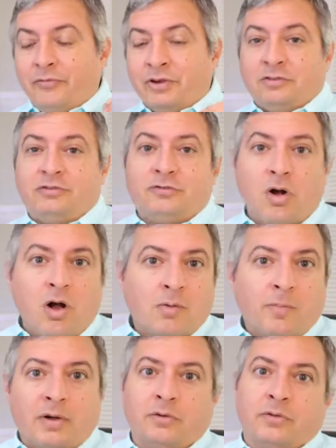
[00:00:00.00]
finish strong
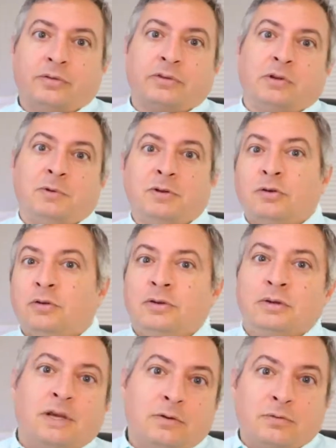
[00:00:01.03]
bundle that's going to be good to
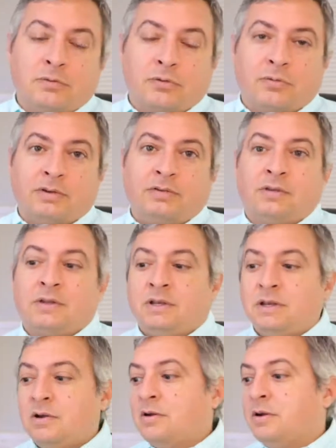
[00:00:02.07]
get you through the rest of the
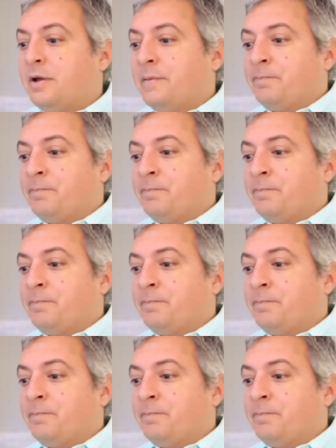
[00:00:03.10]
year.